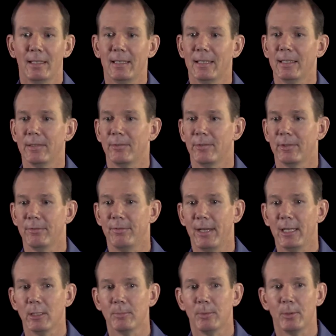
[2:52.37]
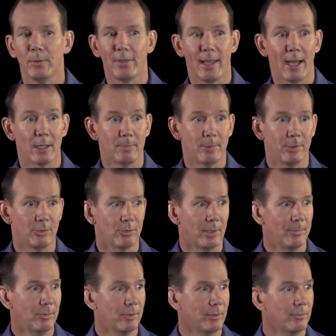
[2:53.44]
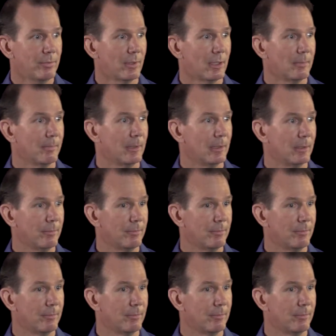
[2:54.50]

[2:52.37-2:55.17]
It's available without a prescription from a